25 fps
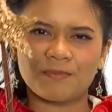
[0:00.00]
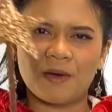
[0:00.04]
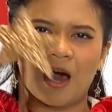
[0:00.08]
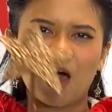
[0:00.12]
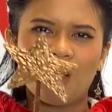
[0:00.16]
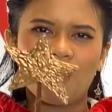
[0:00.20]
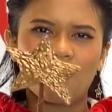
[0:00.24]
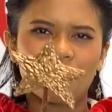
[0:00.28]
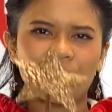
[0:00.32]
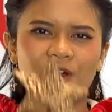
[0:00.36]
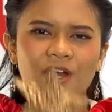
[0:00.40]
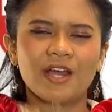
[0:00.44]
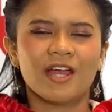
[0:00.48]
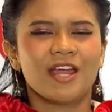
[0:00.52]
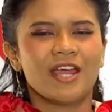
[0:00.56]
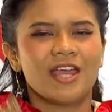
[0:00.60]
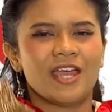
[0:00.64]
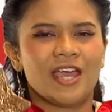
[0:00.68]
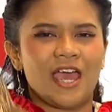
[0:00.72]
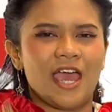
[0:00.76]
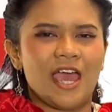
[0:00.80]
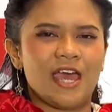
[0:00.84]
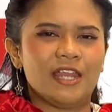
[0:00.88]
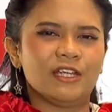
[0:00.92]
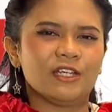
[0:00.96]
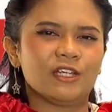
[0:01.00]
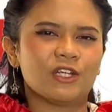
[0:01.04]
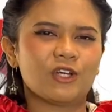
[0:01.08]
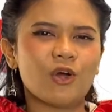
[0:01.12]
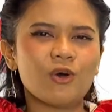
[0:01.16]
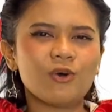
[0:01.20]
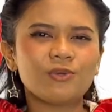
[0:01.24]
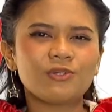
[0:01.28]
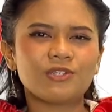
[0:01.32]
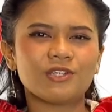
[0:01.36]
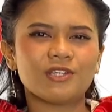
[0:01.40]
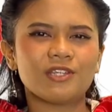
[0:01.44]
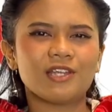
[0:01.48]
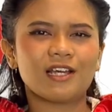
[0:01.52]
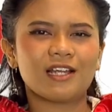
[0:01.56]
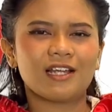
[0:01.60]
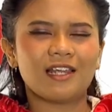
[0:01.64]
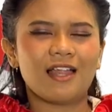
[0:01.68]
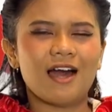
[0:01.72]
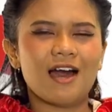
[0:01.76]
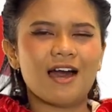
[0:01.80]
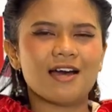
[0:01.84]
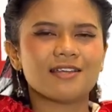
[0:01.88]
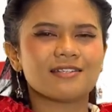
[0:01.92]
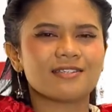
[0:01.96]
power and go to the
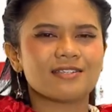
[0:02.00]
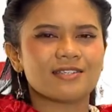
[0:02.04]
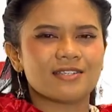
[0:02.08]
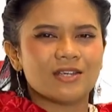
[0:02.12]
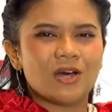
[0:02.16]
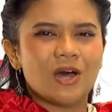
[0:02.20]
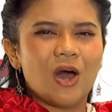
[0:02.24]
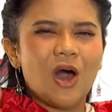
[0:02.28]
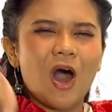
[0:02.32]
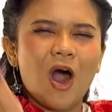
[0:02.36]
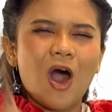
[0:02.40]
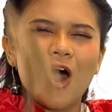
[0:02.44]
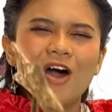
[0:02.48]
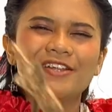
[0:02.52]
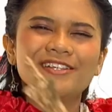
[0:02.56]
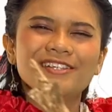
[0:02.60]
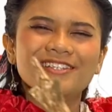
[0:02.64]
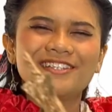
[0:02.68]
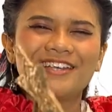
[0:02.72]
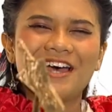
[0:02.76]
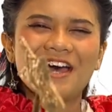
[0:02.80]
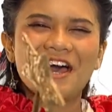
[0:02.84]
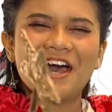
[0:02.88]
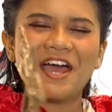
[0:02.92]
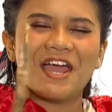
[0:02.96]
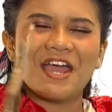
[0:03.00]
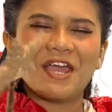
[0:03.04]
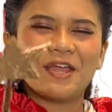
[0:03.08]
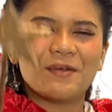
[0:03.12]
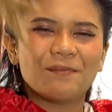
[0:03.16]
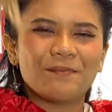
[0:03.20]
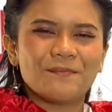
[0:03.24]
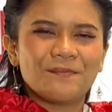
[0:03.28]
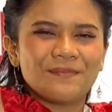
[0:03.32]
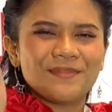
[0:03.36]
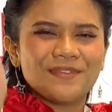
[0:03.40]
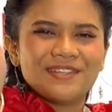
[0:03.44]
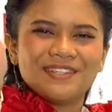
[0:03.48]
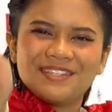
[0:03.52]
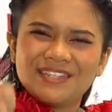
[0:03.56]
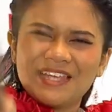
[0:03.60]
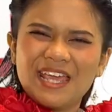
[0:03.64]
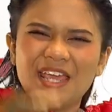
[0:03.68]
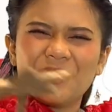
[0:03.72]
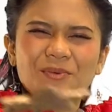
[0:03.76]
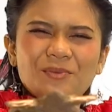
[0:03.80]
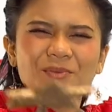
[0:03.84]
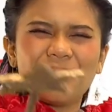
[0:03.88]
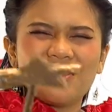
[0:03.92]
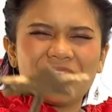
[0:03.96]
class on time. Say
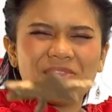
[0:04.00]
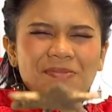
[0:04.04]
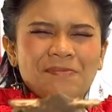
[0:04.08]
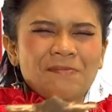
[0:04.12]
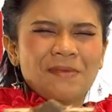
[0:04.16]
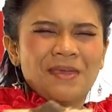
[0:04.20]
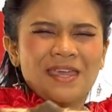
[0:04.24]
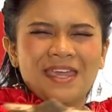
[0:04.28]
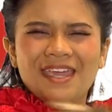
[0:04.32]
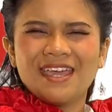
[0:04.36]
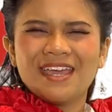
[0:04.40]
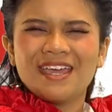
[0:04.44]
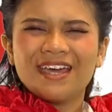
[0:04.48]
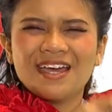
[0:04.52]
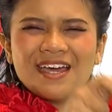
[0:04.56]
it with me.